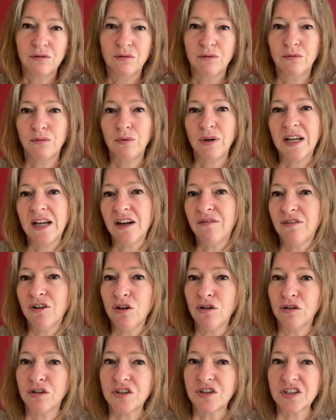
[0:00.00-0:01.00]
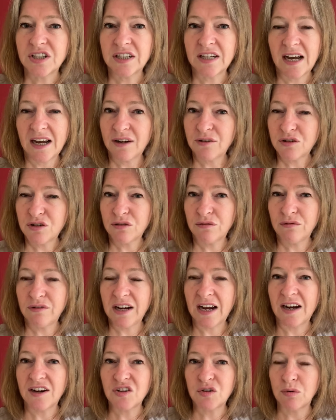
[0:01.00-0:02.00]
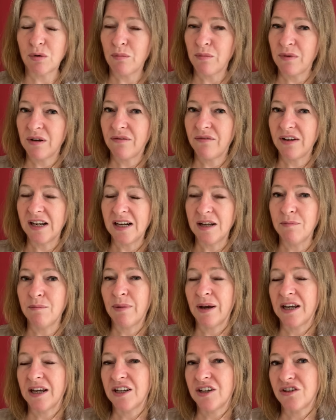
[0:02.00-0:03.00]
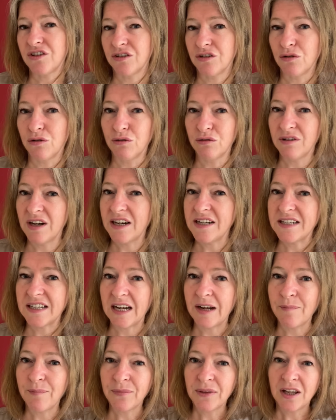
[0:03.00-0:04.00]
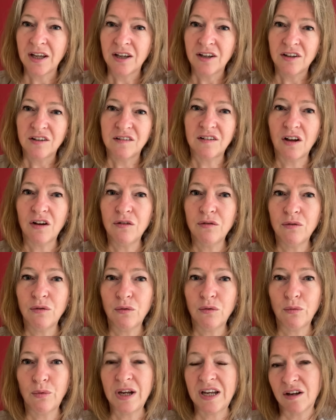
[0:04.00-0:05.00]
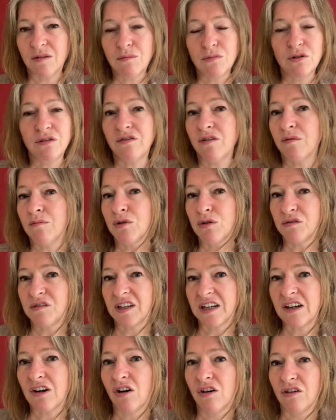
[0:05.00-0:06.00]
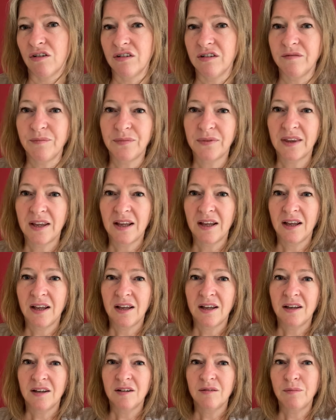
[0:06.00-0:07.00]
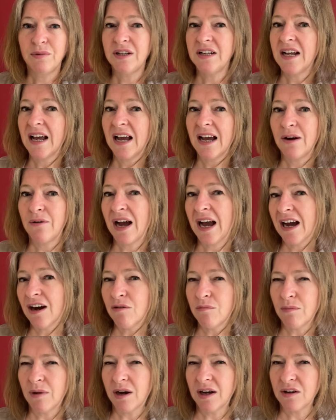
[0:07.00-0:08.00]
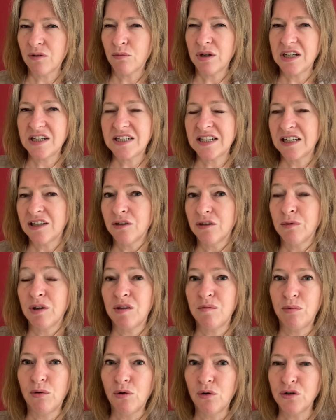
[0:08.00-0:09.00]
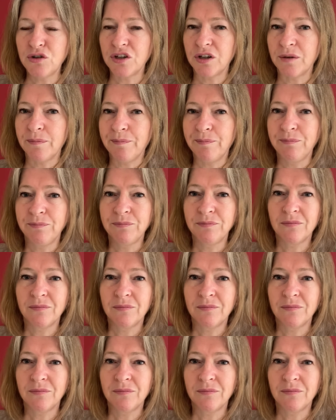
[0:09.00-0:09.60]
We have looked at how to react when we feel impatient already, so we can move a music on. But now, how might we deal with boredom?